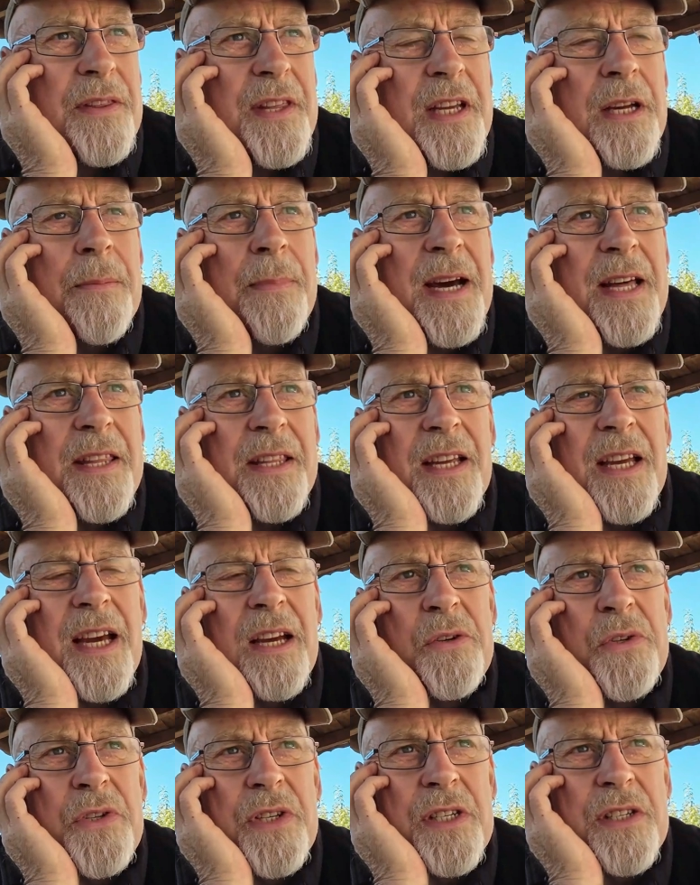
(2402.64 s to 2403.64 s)
thing about the
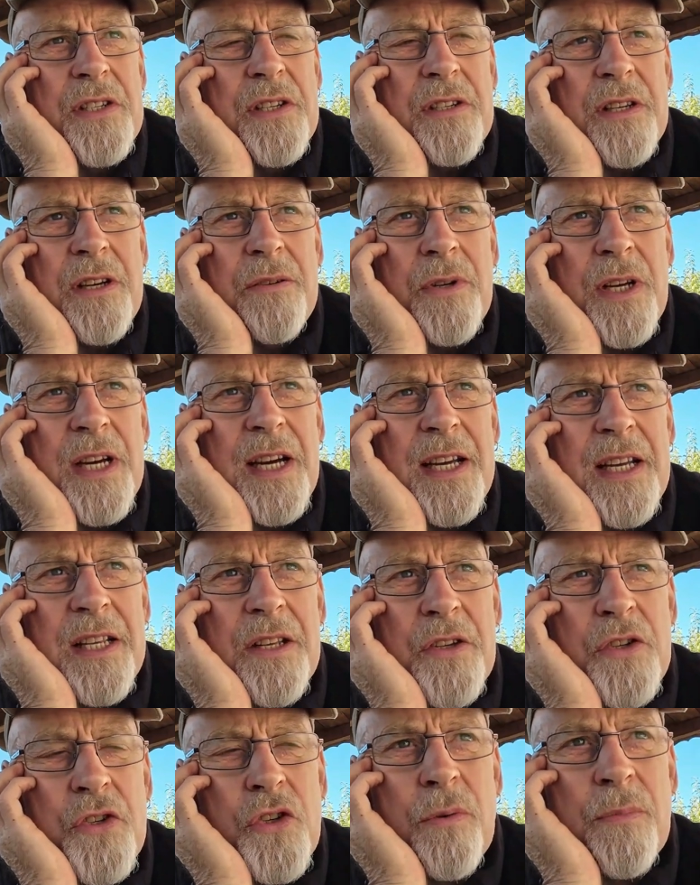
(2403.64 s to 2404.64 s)
coast is it's okay in
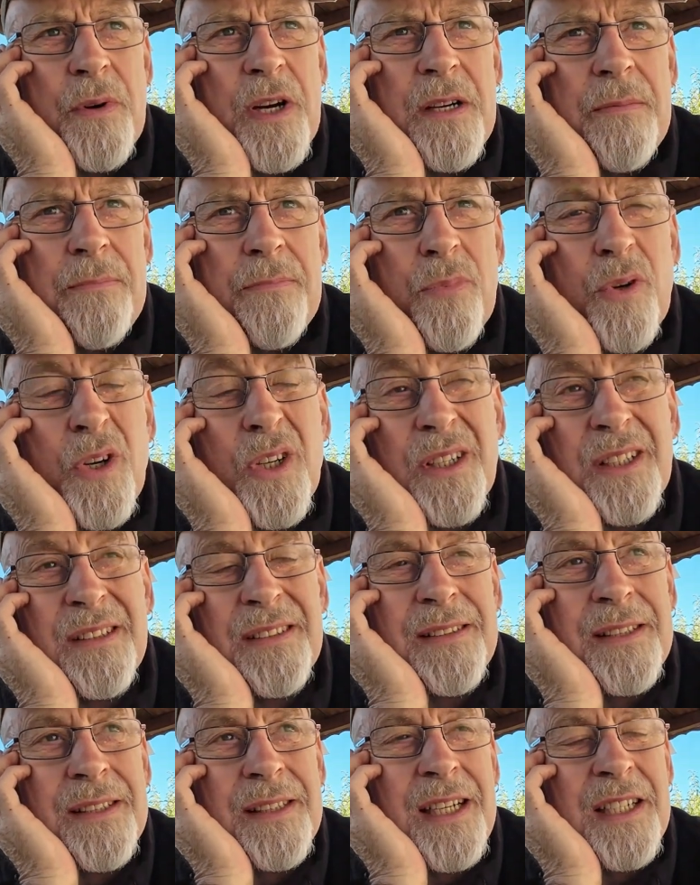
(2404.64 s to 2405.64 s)
the summer. Well,
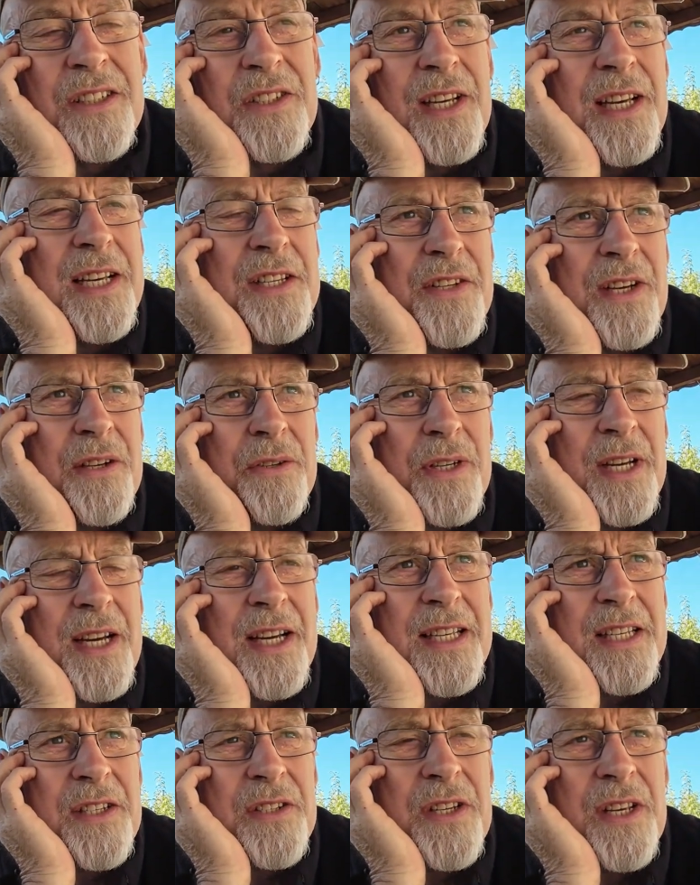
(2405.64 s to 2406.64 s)
I say it's
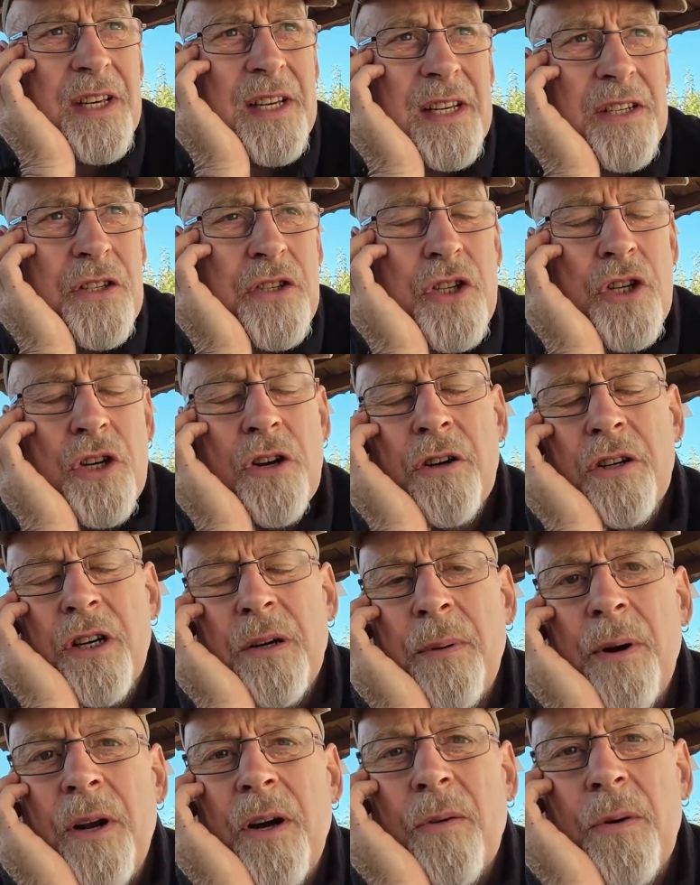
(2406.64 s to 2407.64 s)
okay. It's
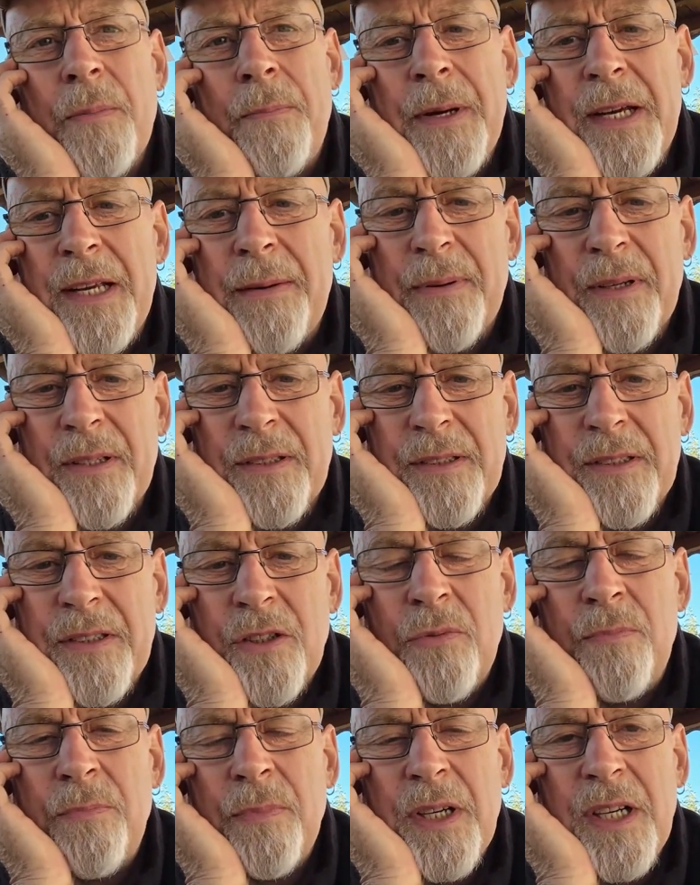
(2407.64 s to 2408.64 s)
chock-a-block with people,
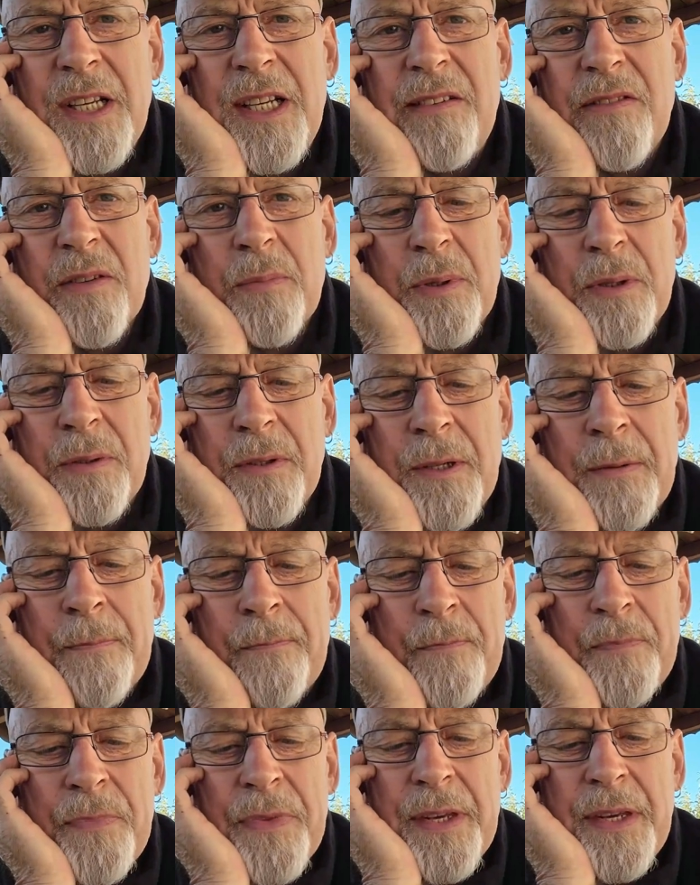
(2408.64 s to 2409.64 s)
unbelievable.
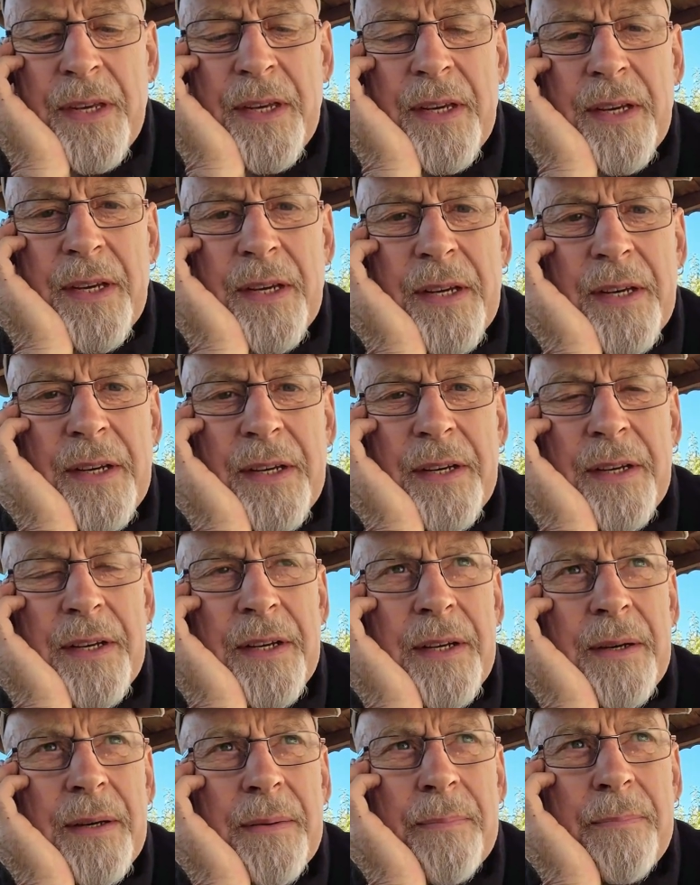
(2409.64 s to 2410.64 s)

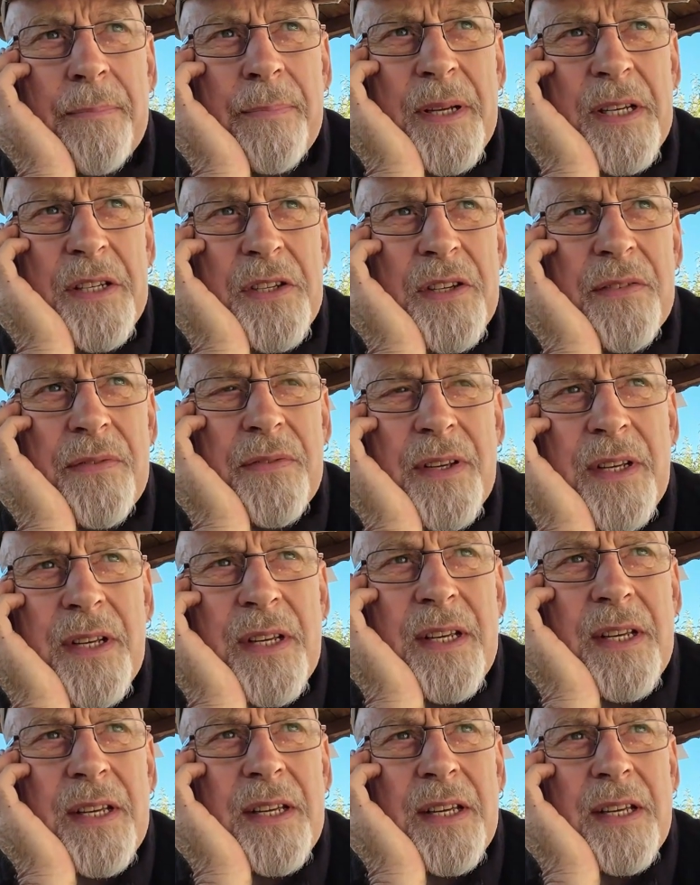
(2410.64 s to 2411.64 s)
But if
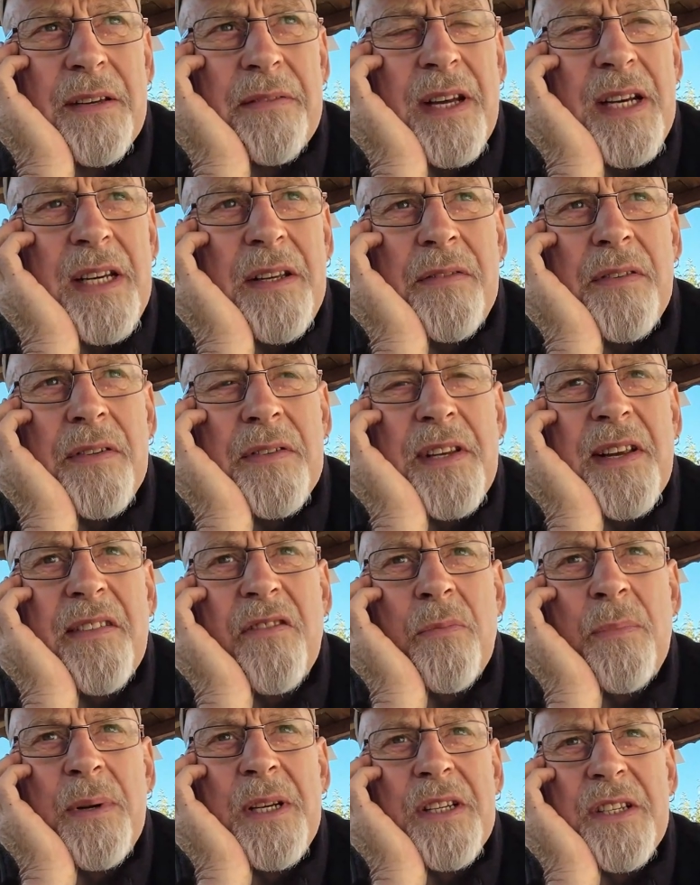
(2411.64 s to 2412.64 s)
any of us
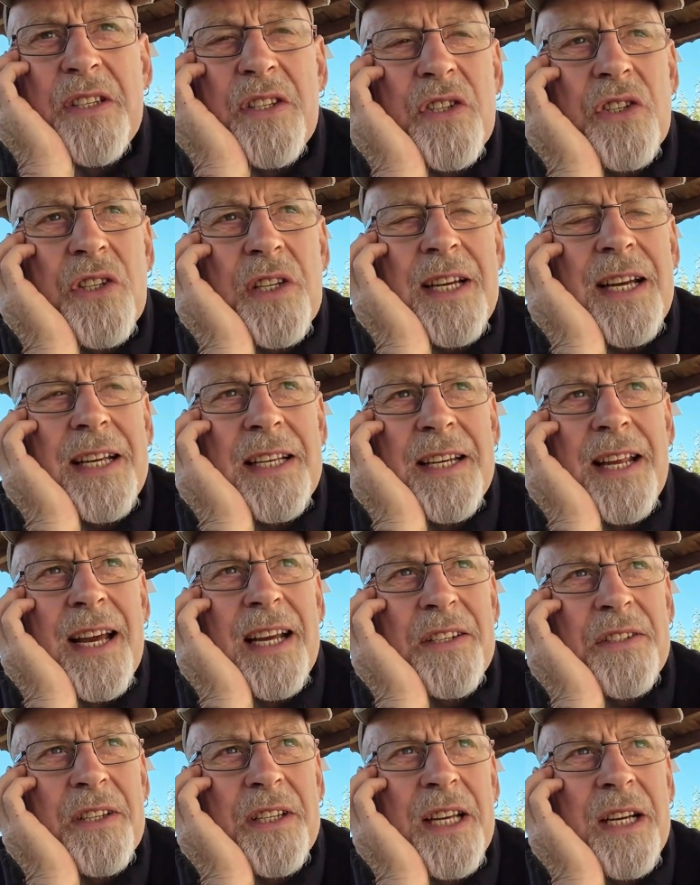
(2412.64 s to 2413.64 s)
ever been to
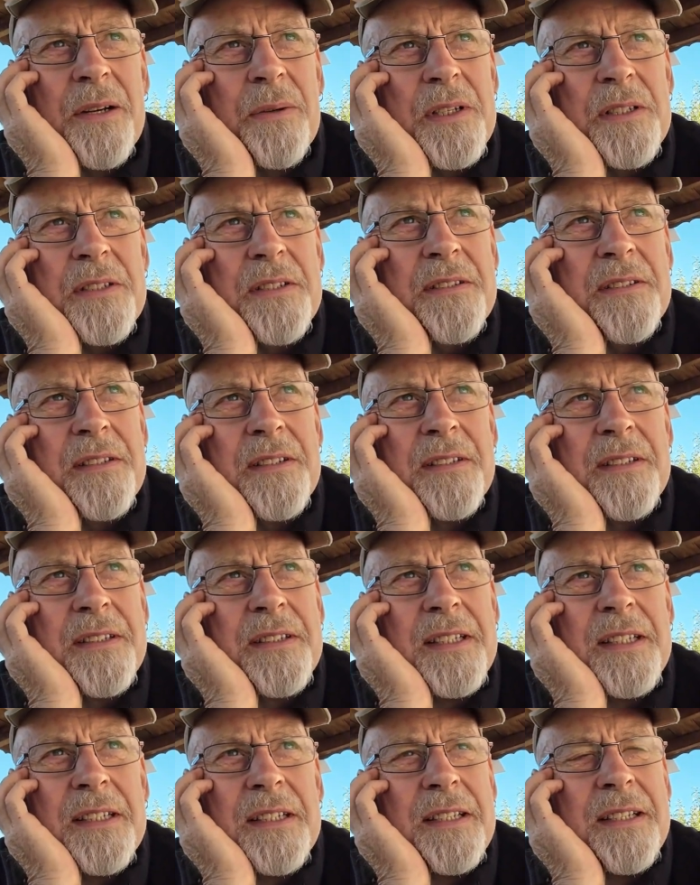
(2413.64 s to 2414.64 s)
Skegness, I know it's
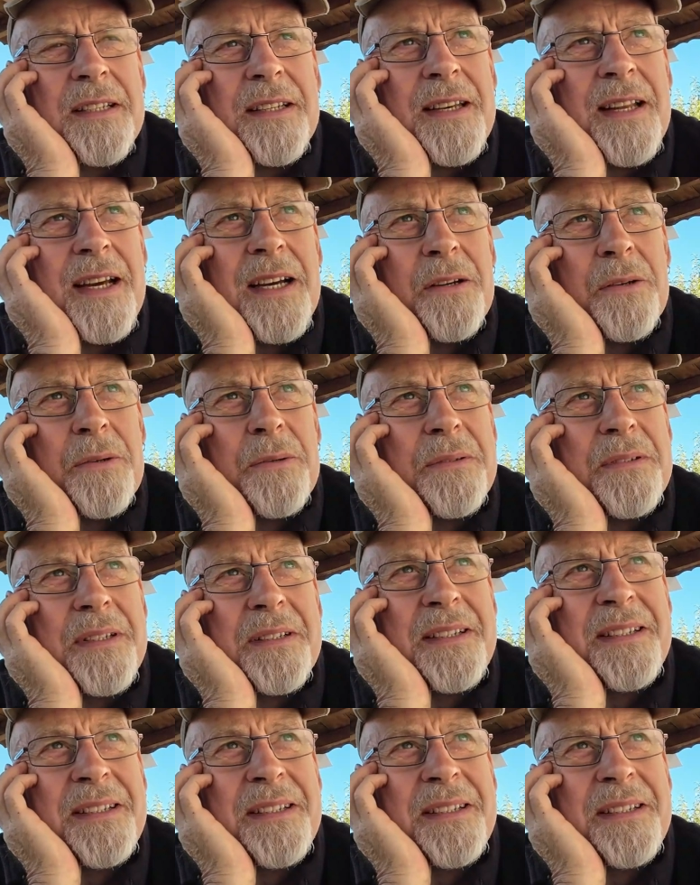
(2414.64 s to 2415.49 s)
no.